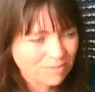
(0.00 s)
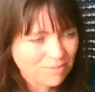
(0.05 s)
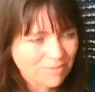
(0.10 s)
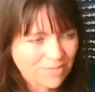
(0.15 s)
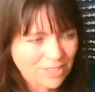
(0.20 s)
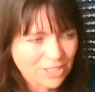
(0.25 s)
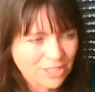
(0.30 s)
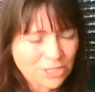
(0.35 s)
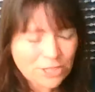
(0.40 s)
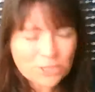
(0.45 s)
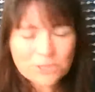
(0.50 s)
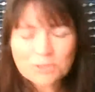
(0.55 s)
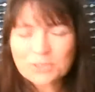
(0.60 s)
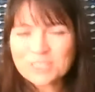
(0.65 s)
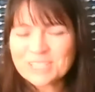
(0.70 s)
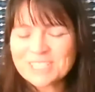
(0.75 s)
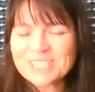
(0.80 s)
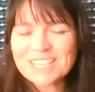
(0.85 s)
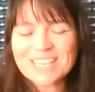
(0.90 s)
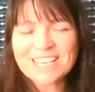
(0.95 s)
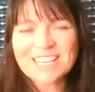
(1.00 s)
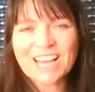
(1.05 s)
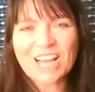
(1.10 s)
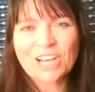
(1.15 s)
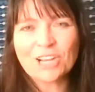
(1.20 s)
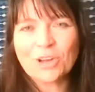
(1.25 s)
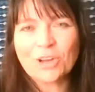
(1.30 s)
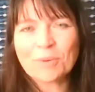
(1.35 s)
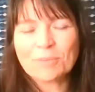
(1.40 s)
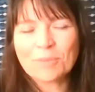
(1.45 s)
you can see
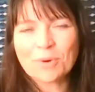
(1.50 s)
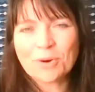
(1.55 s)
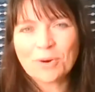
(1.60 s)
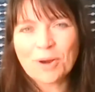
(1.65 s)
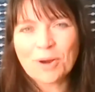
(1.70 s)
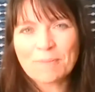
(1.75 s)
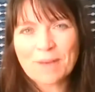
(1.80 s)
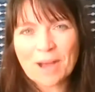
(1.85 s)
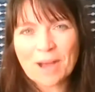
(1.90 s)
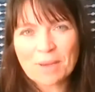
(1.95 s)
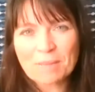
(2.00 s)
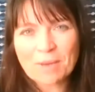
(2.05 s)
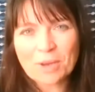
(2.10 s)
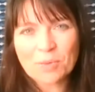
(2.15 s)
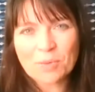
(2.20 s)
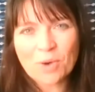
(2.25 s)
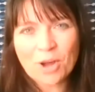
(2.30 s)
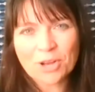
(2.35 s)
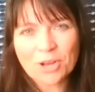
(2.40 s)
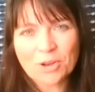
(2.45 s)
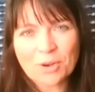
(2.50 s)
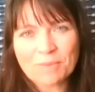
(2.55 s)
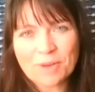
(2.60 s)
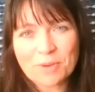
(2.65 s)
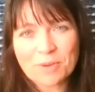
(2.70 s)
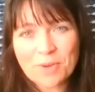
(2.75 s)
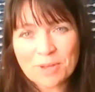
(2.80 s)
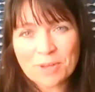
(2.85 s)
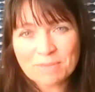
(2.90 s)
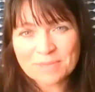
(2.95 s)
a lot more about my work on my
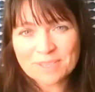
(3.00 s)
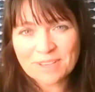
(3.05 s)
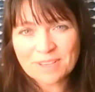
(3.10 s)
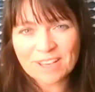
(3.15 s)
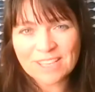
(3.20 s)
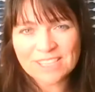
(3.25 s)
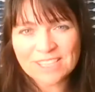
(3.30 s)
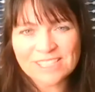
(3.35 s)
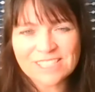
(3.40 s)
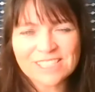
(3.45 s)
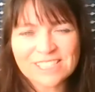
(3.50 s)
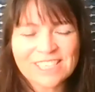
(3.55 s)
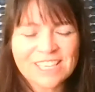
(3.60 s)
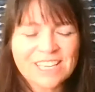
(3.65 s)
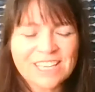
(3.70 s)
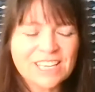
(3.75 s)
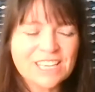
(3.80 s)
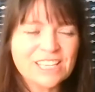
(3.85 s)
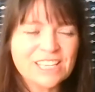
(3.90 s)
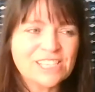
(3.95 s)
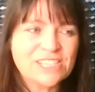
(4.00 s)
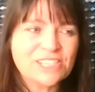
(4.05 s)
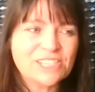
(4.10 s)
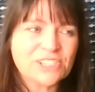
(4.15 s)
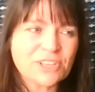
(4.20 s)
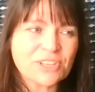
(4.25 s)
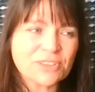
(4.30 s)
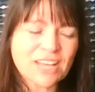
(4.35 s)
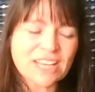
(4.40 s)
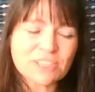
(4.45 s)
websites.
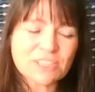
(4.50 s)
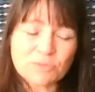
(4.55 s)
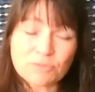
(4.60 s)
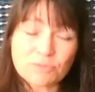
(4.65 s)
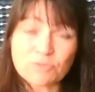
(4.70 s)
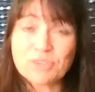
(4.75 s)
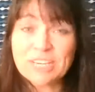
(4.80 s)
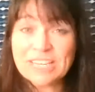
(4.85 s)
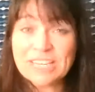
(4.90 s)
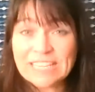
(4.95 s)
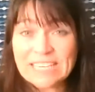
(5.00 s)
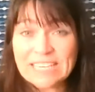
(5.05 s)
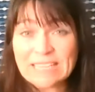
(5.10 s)
So that's really